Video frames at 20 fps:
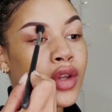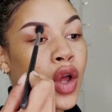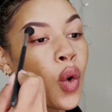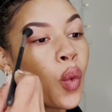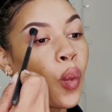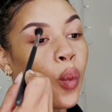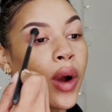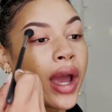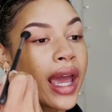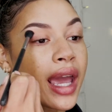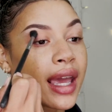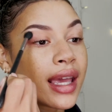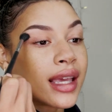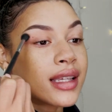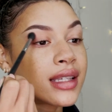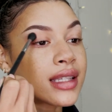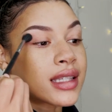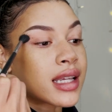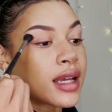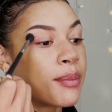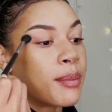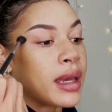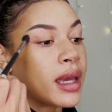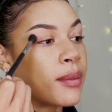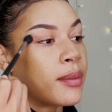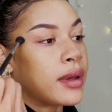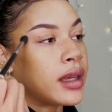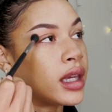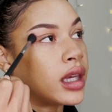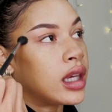ways to
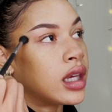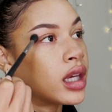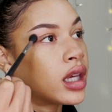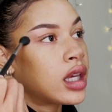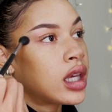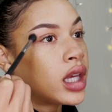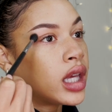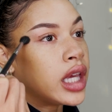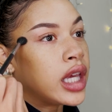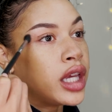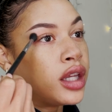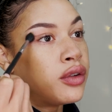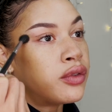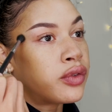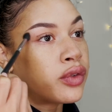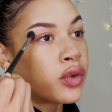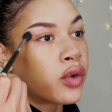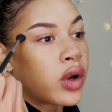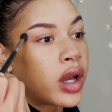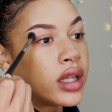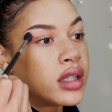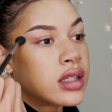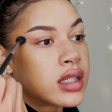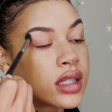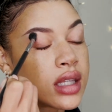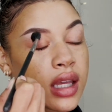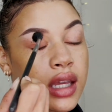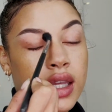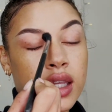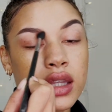maybe influence
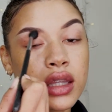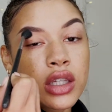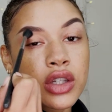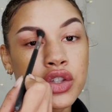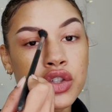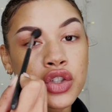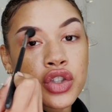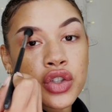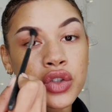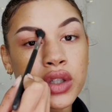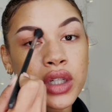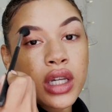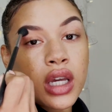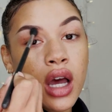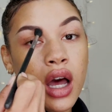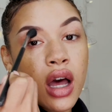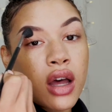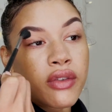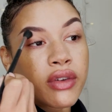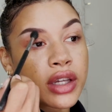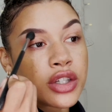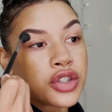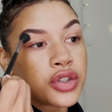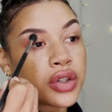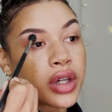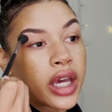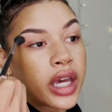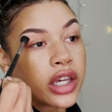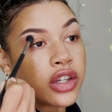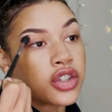the industry of
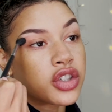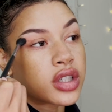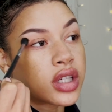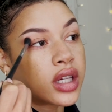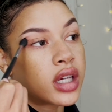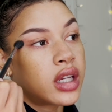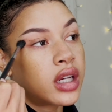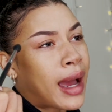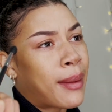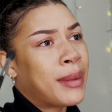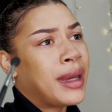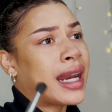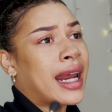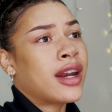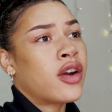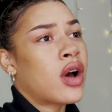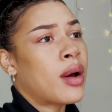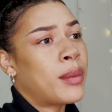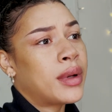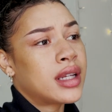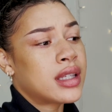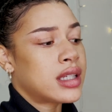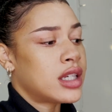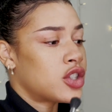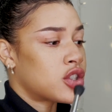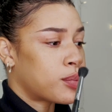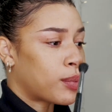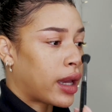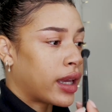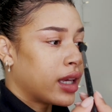education. I mean, I know I'm going to
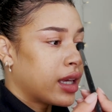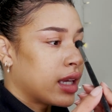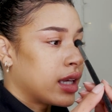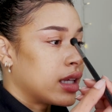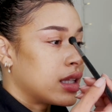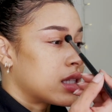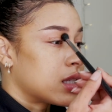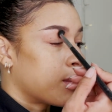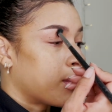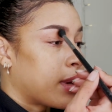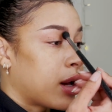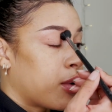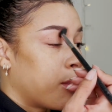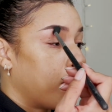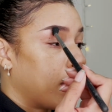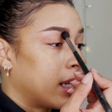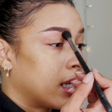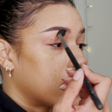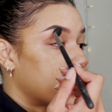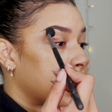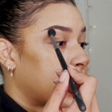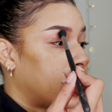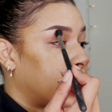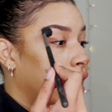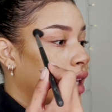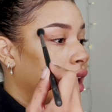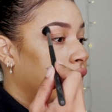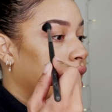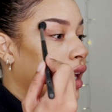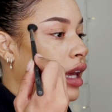teach my kids about
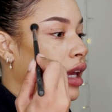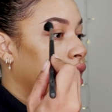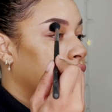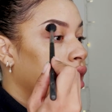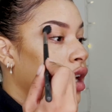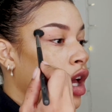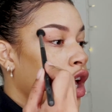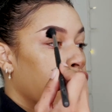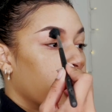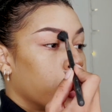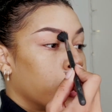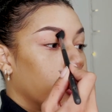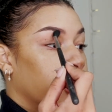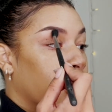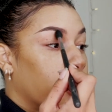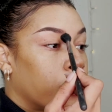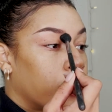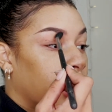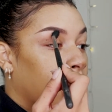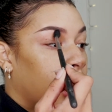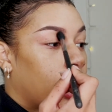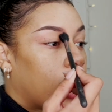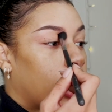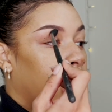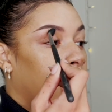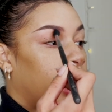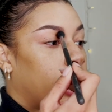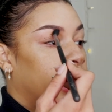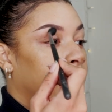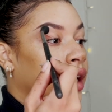meditating and
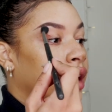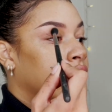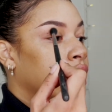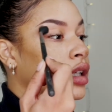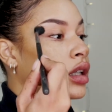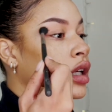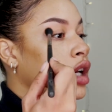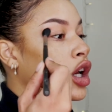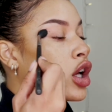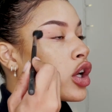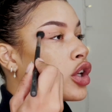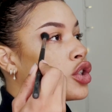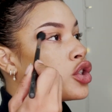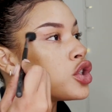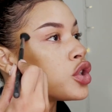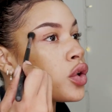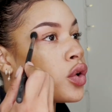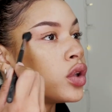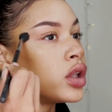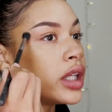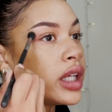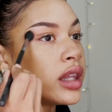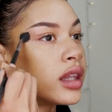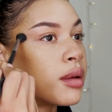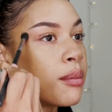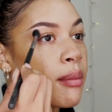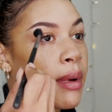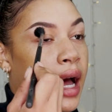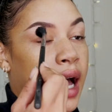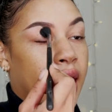yoga and controlling the
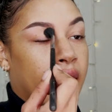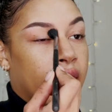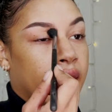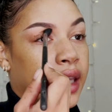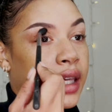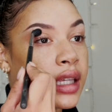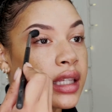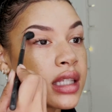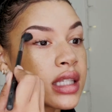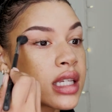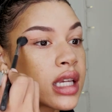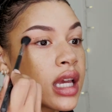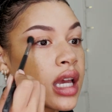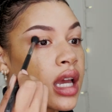mind,